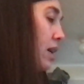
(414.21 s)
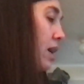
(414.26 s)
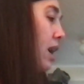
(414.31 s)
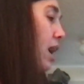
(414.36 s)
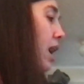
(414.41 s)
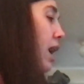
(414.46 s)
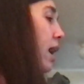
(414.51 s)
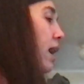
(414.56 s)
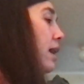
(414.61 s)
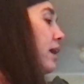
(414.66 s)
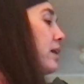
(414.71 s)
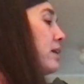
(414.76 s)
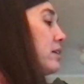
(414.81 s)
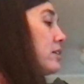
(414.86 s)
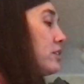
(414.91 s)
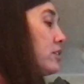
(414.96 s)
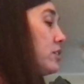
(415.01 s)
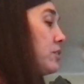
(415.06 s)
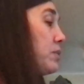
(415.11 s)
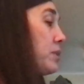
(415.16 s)
Aye,
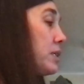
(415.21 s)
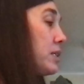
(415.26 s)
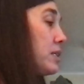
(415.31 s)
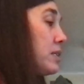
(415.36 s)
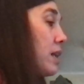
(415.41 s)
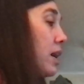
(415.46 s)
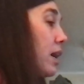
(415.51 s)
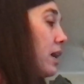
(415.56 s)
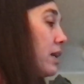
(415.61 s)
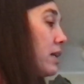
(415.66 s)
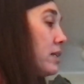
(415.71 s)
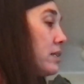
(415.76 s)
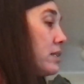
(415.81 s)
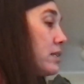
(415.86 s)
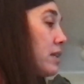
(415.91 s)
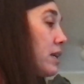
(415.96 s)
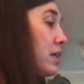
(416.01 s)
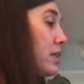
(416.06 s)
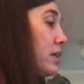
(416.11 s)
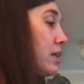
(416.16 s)
she will die,
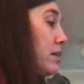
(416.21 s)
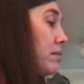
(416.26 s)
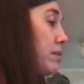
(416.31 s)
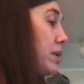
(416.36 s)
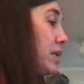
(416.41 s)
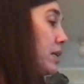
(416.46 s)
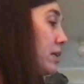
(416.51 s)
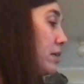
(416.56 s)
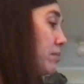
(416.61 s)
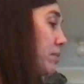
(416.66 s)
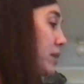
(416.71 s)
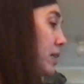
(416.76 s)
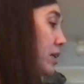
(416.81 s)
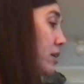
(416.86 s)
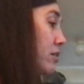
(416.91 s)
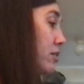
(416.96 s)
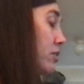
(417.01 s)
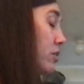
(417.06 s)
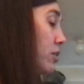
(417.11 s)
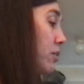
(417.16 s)
Slightly admitted, but there
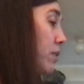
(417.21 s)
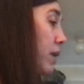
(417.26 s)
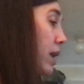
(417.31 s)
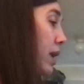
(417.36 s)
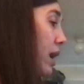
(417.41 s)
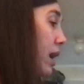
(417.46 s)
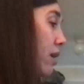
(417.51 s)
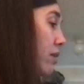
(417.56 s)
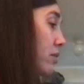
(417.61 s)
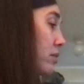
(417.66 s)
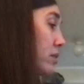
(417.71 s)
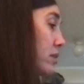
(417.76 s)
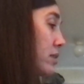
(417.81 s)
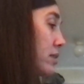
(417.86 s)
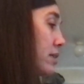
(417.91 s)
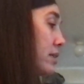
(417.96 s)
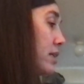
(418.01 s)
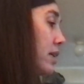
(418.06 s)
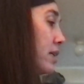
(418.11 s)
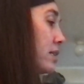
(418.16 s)
is no way out.
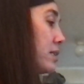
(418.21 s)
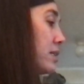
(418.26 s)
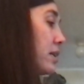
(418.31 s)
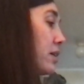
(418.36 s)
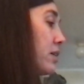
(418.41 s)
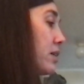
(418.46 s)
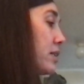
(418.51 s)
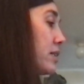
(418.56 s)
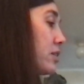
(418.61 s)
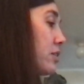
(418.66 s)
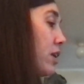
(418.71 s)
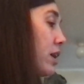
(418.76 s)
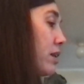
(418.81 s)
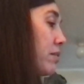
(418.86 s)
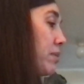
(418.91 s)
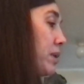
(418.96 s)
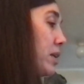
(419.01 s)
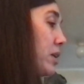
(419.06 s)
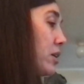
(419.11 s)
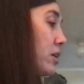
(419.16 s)
Yes, there is,
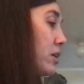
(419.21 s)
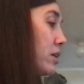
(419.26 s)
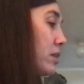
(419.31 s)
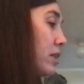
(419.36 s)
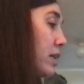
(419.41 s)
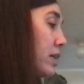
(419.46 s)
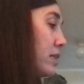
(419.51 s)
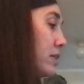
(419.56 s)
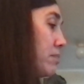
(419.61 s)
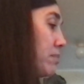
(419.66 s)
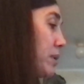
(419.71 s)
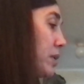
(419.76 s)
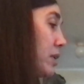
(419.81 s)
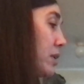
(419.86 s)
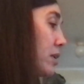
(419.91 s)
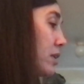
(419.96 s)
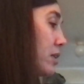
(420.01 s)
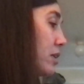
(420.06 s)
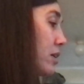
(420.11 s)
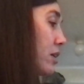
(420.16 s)
cried Peter. Let us build
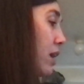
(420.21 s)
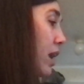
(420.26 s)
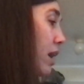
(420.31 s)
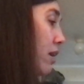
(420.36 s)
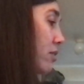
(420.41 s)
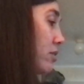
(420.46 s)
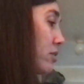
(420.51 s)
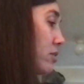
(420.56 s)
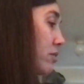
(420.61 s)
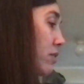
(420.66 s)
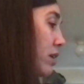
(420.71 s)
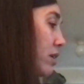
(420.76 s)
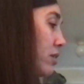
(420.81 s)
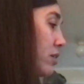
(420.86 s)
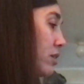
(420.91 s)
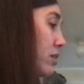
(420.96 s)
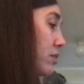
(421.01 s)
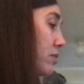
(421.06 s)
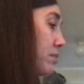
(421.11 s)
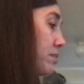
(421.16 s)
a little house around
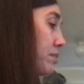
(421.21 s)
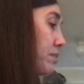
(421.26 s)
her.